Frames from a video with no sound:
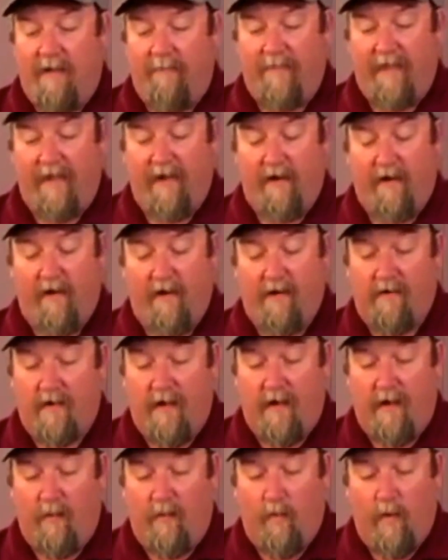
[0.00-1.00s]
They
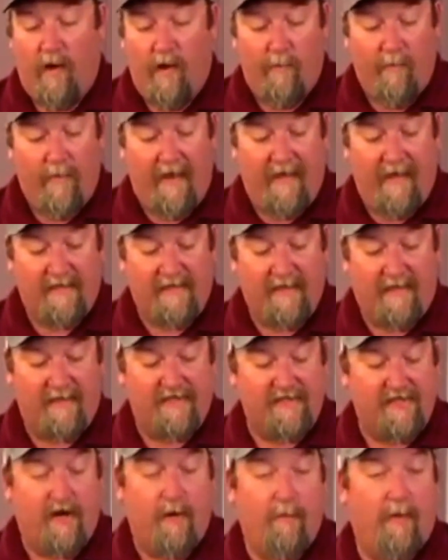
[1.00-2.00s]
are well made.
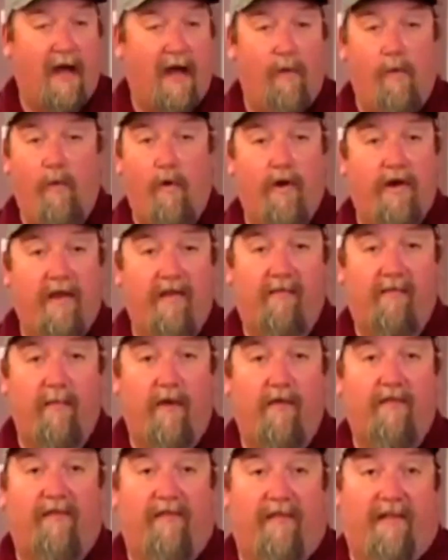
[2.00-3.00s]
Jeremiah wore his
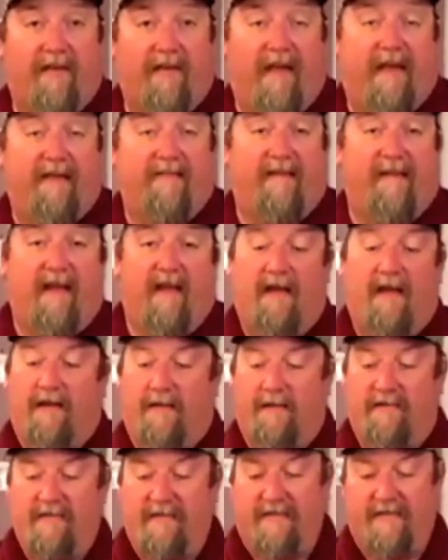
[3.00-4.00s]
most of the day
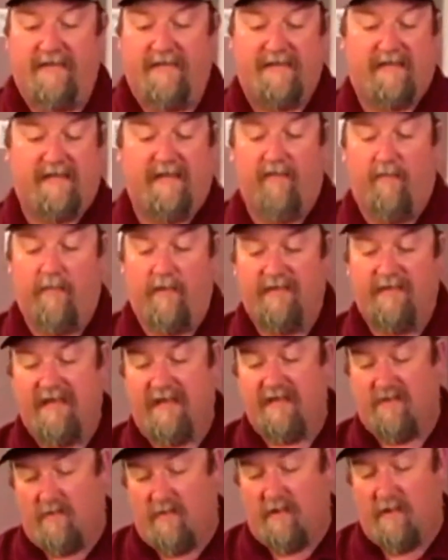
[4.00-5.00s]
today to just give him a
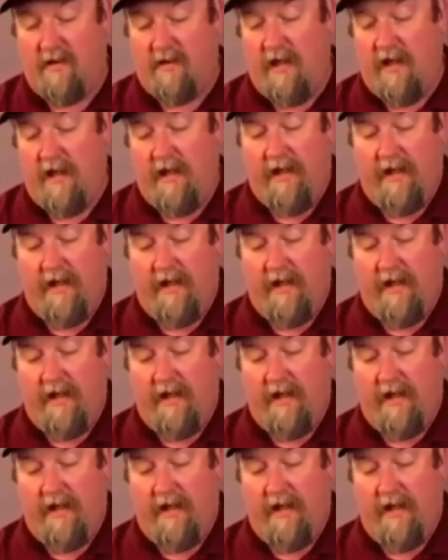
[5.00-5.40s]
test run.